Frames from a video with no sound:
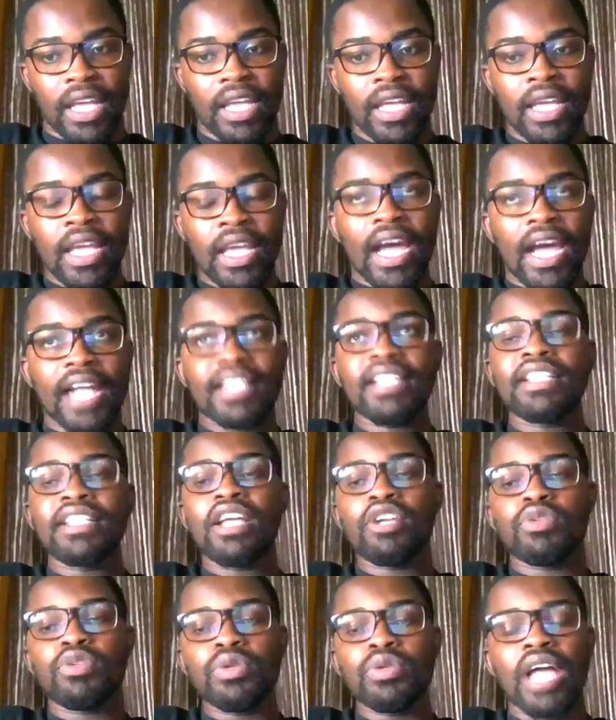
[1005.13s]
I think they do
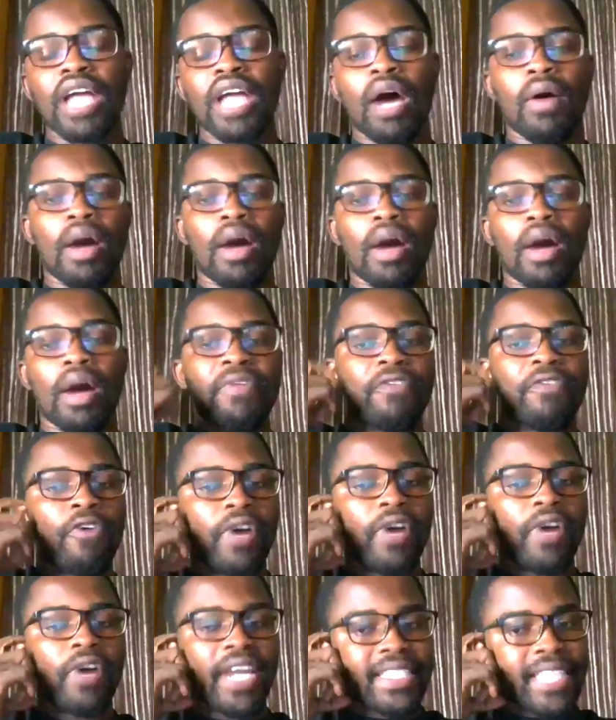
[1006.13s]
that one before the
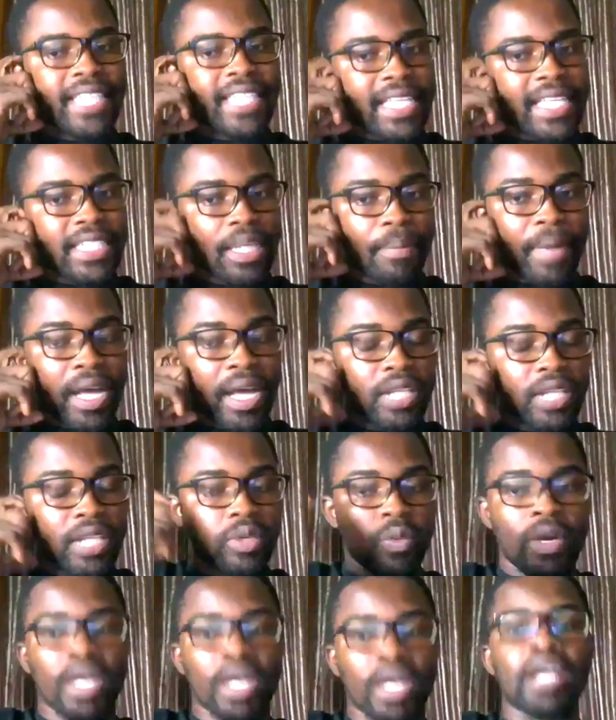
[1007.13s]
science and maths, where
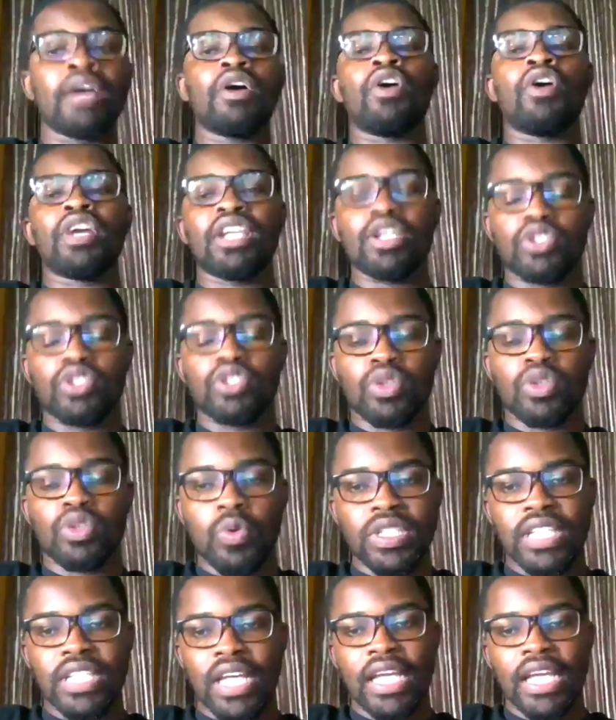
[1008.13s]
all the schools, the
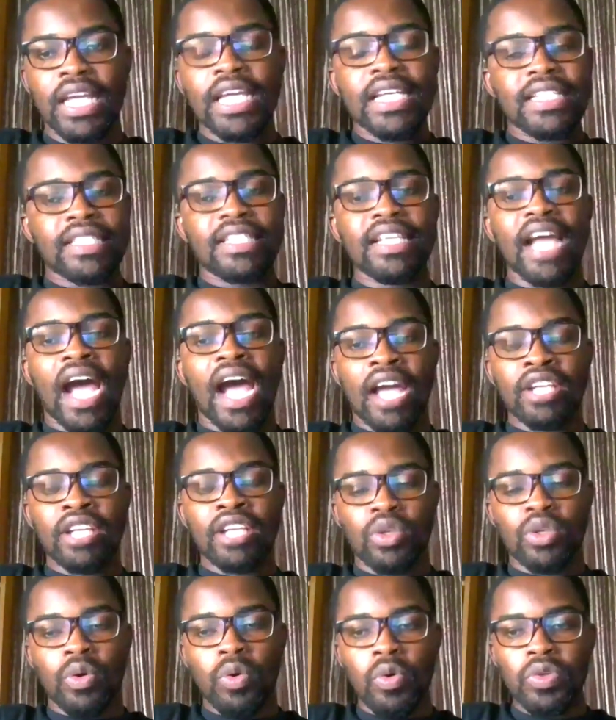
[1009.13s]
senior high
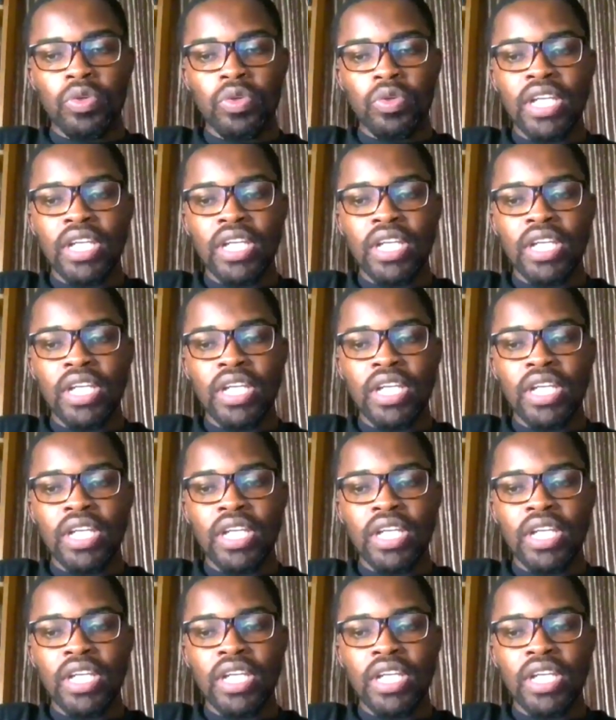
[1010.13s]
schools,